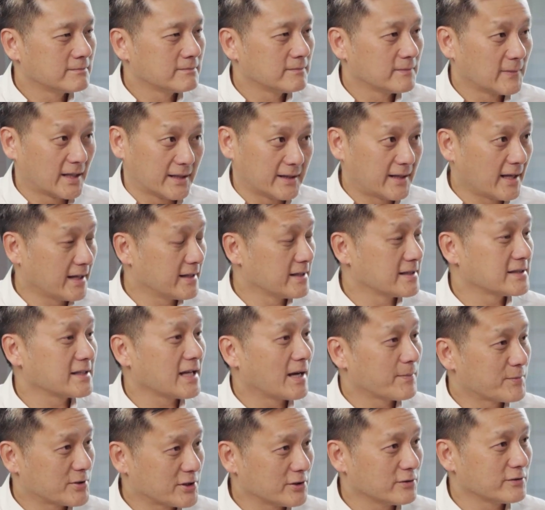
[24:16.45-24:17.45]
And that is
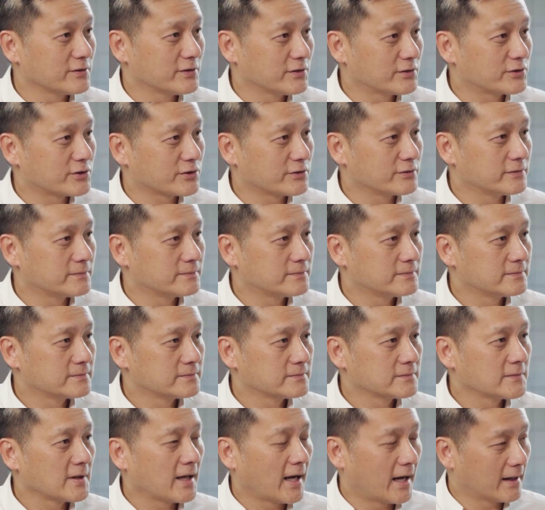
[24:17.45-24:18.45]
absolutely true.
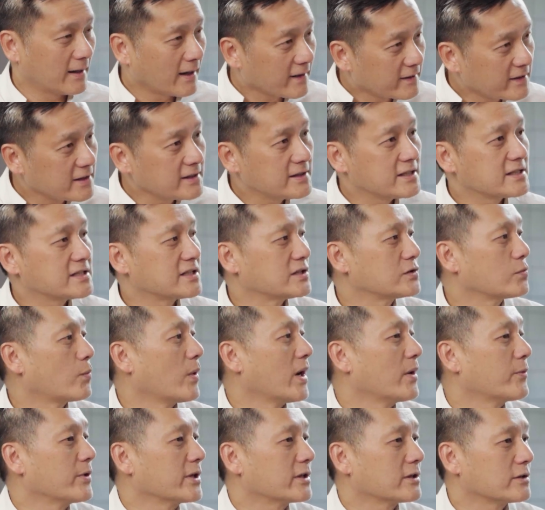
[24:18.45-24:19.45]
And I think this is
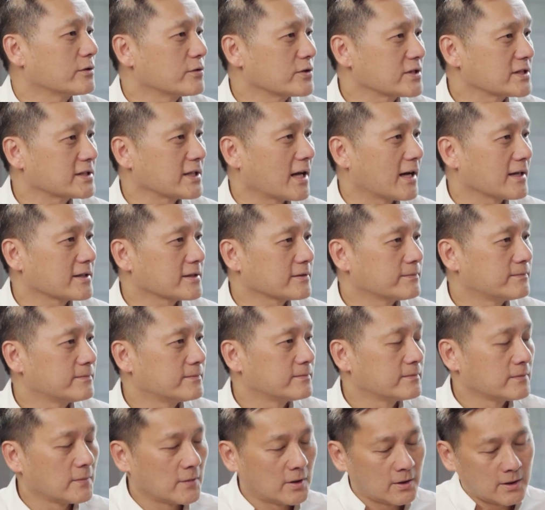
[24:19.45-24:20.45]
where we're going to start.
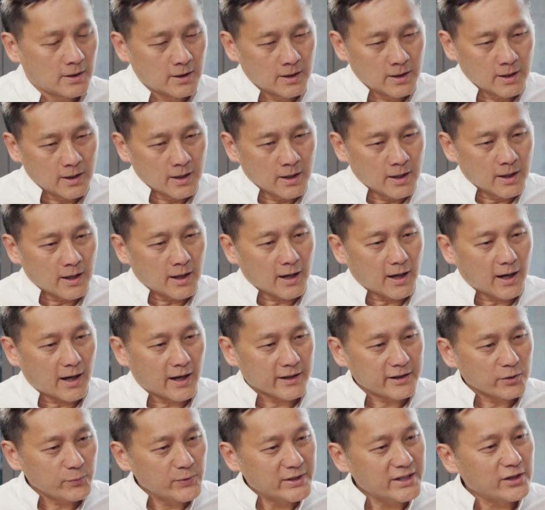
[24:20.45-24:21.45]
I
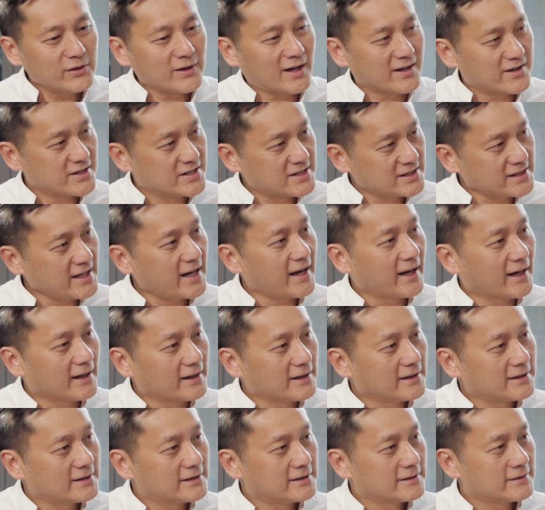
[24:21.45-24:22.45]
think we need to
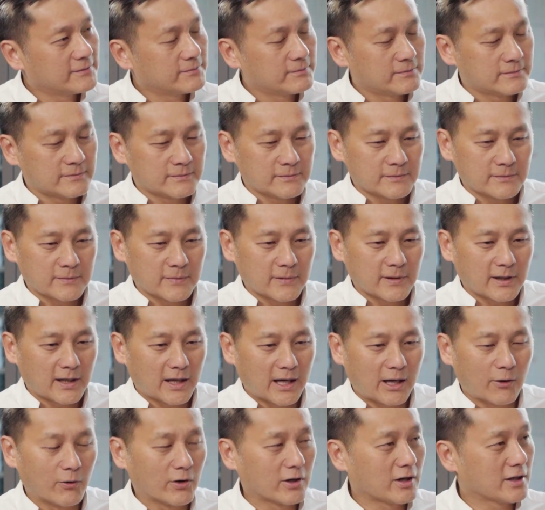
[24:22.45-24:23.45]
understand
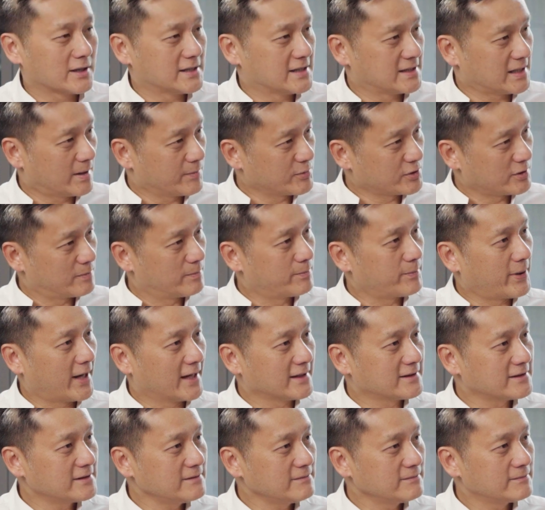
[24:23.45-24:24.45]
our consumption
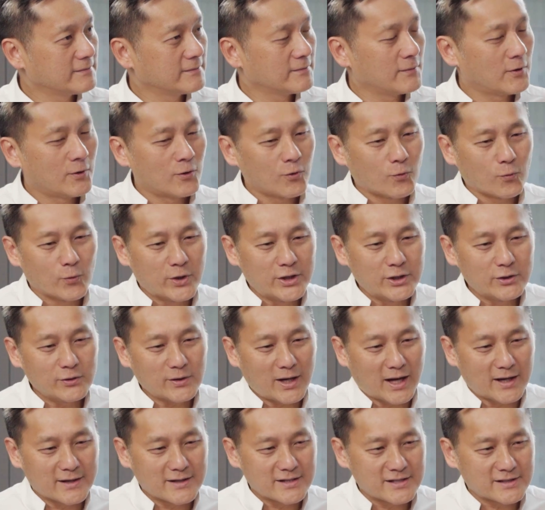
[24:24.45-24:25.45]
pattern. We need to
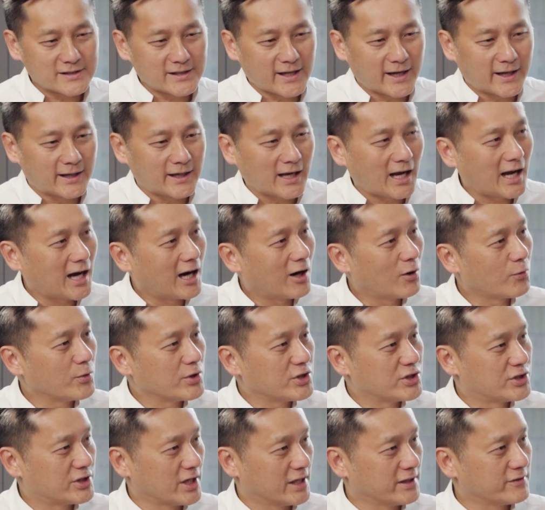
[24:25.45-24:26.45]
understand how we
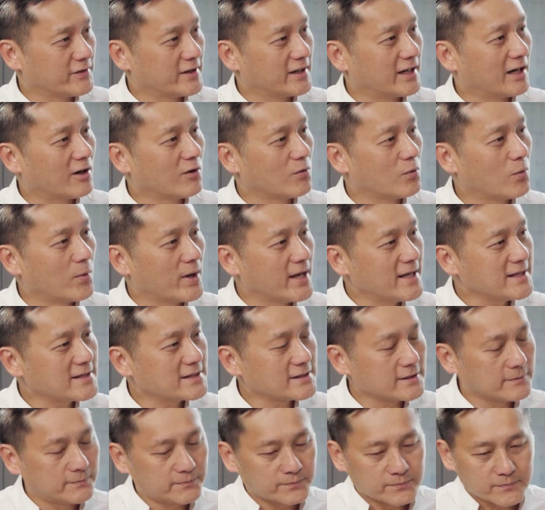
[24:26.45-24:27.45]
generate our waste.